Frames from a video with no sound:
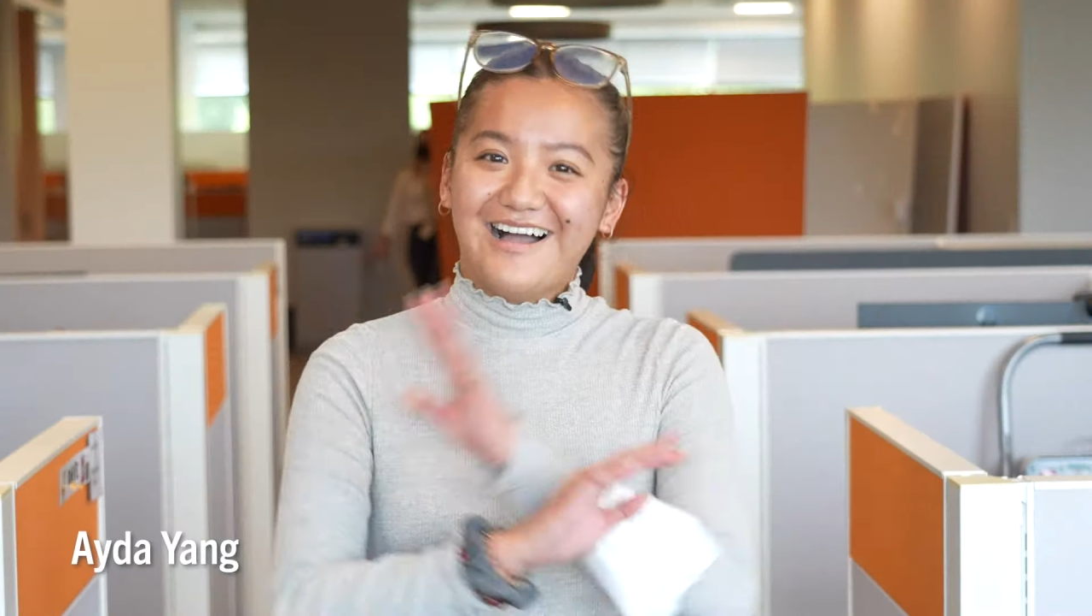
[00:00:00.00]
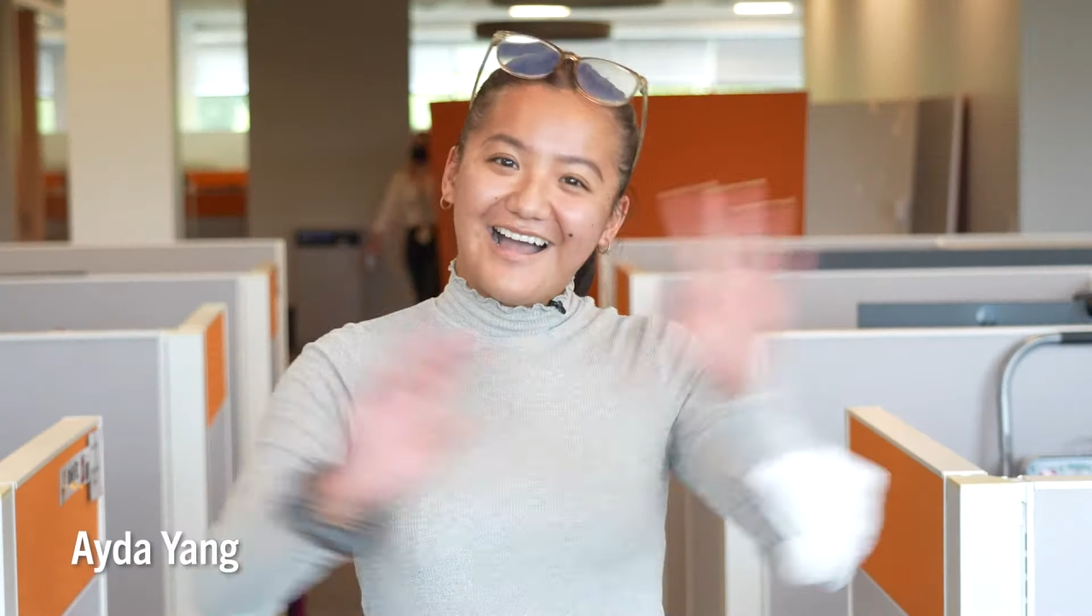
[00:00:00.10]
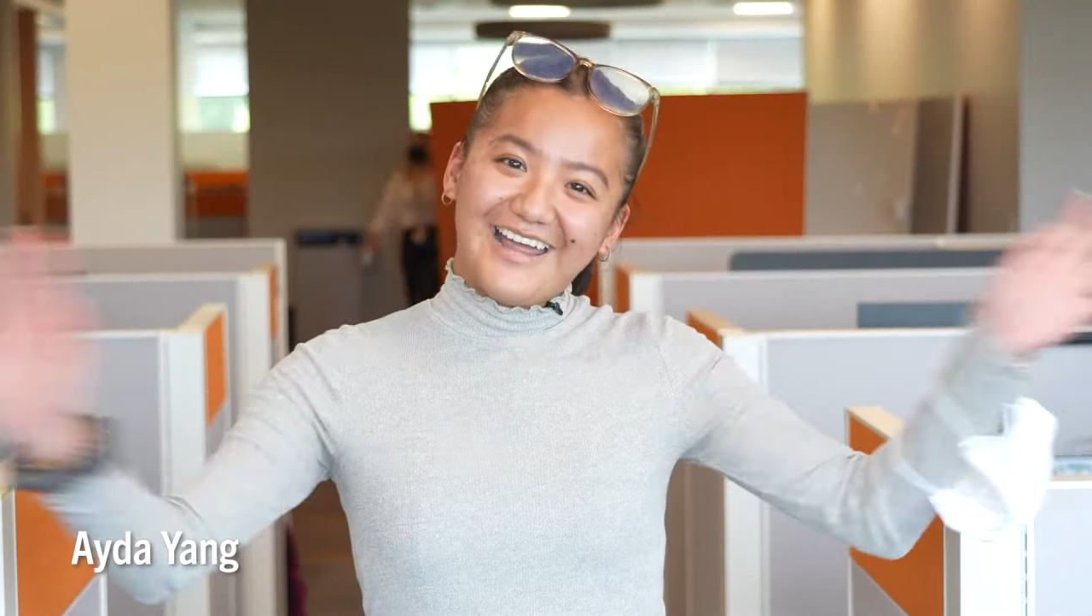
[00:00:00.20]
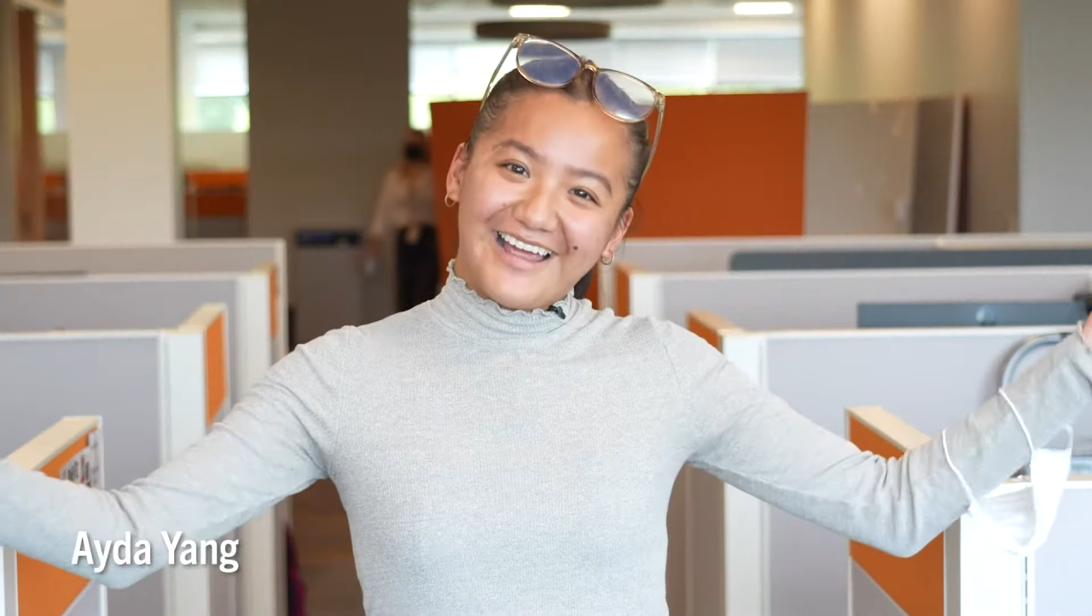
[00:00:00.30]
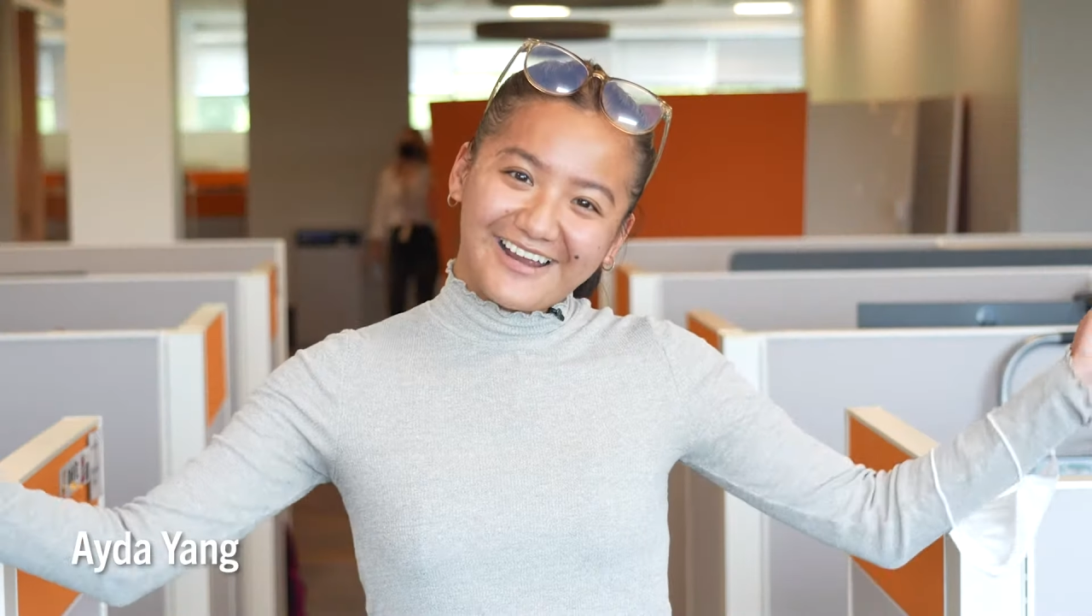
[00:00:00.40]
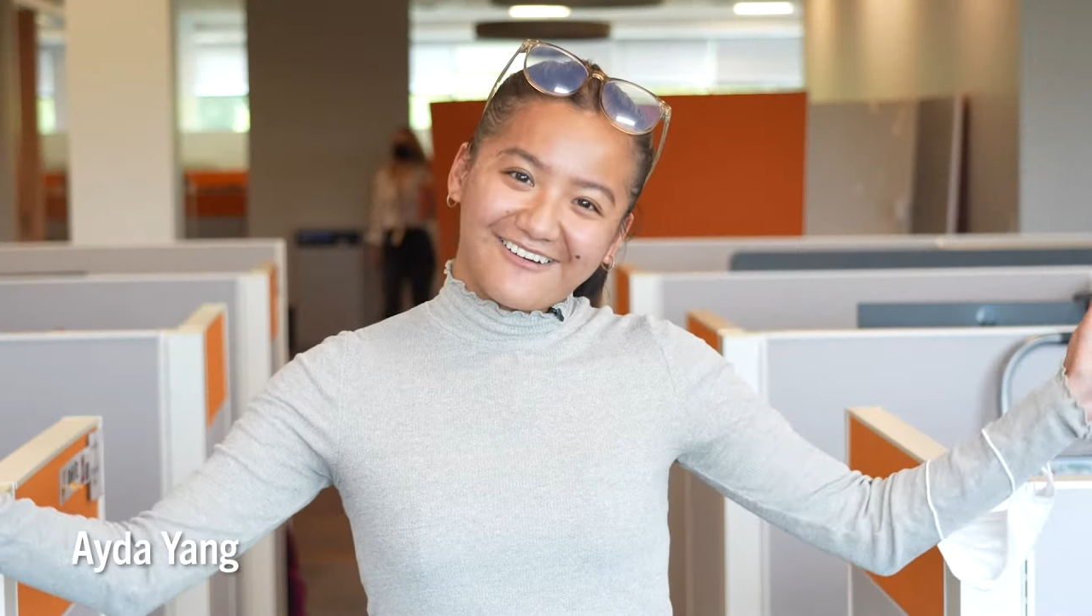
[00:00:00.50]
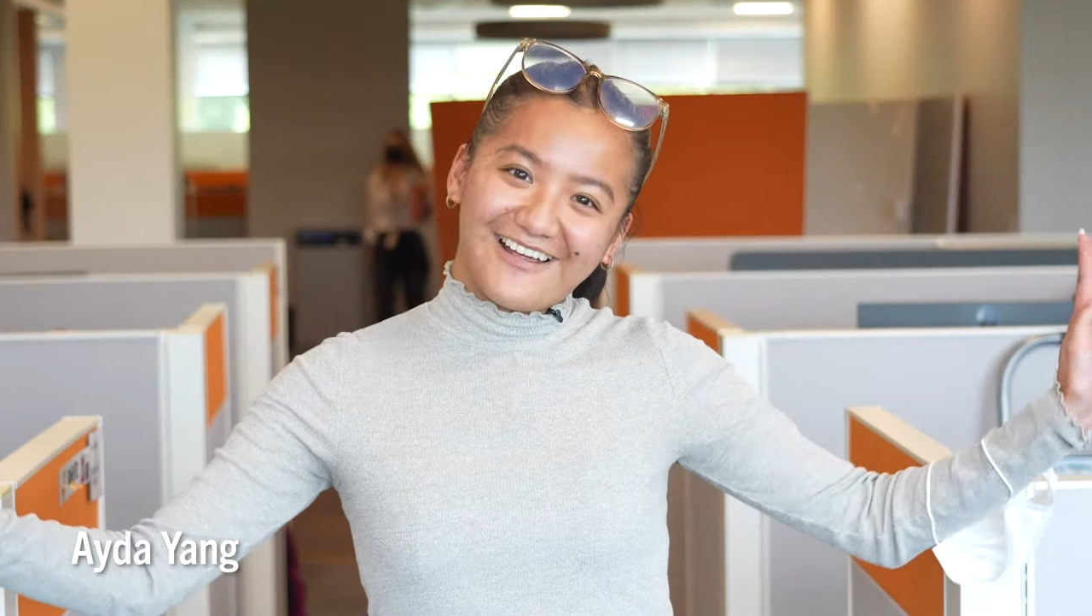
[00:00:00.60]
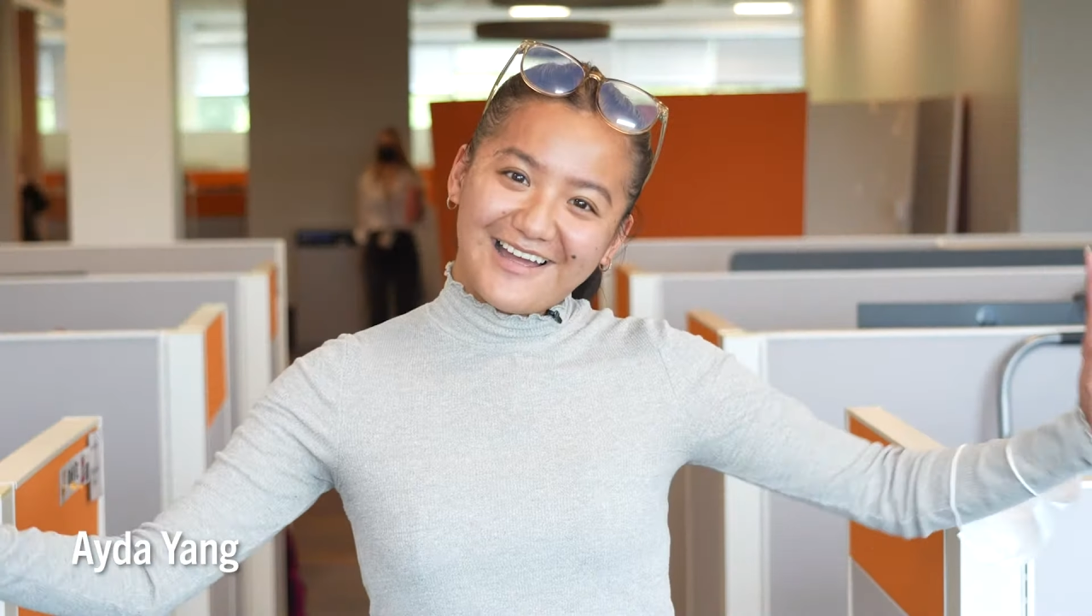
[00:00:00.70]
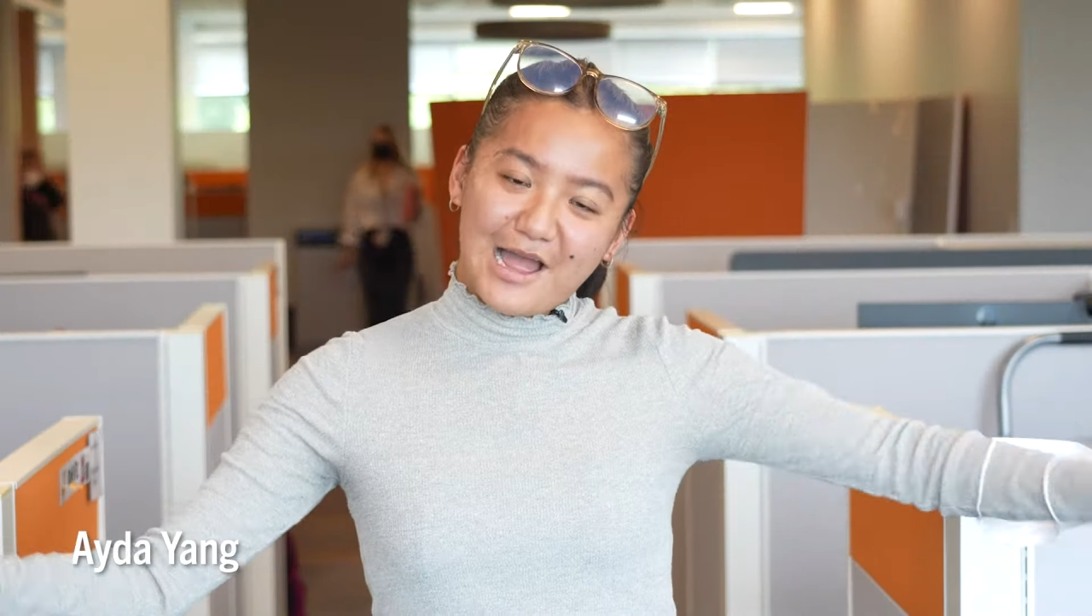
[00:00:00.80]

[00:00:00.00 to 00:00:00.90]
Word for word: Hi, Accra.